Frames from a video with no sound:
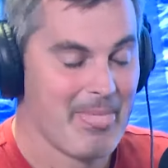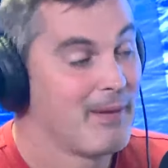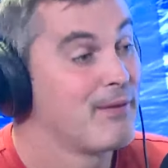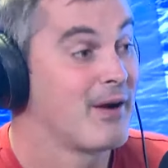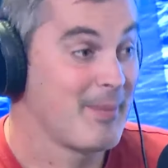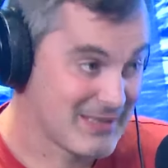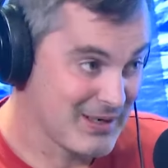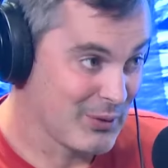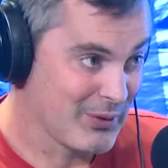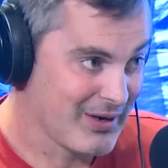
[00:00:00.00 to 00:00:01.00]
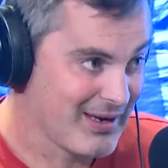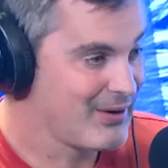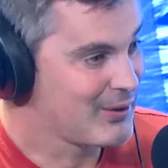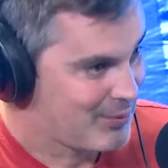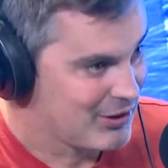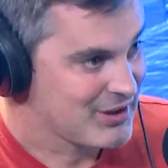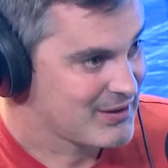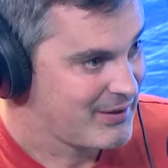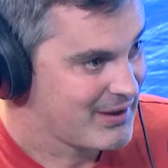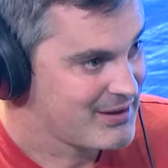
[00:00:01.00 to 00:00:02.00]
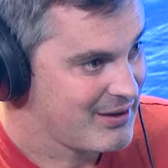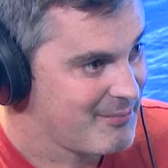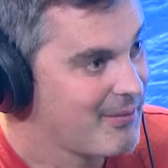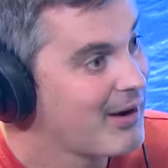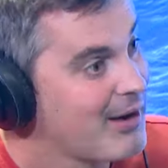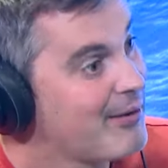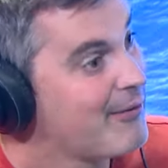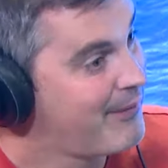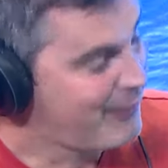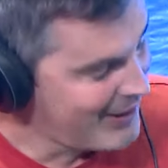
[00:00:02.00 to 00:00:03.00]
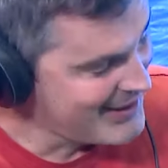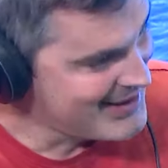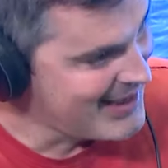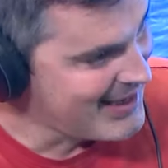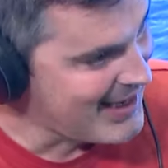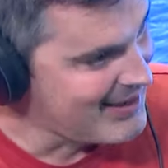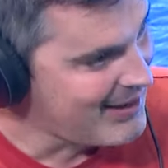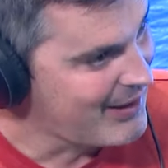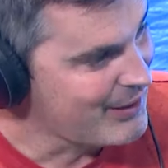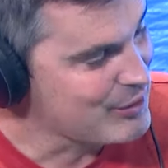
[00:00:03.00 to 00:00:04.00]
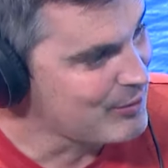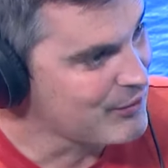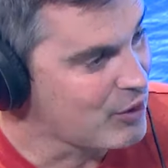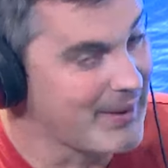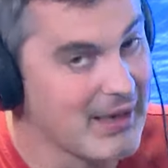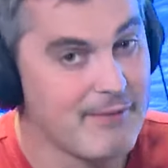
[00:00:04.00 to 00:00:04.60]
The very best of luck with it and all the projects for next year. Mark, great to see you again and thank you so much for coming in.